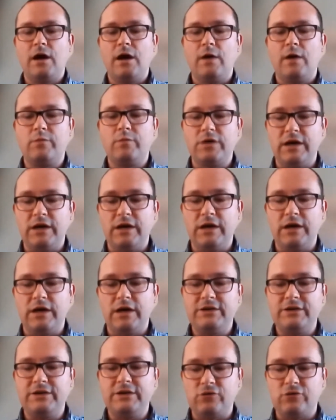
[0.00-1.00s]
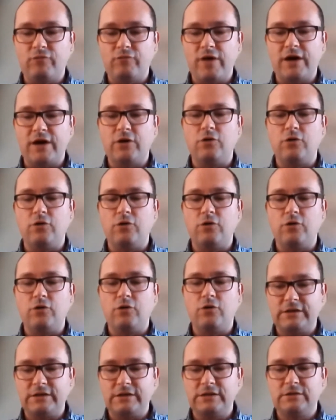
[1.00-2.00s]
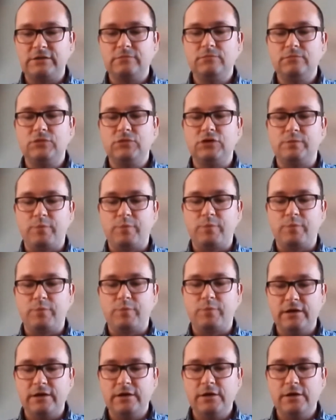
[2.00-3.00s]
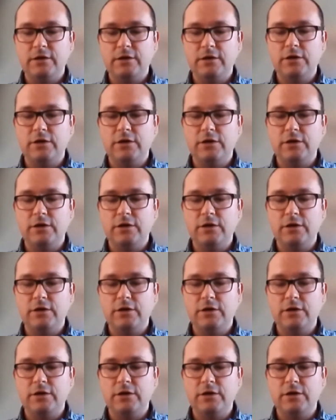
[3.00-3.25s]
I would like to place on record my thanks to the public,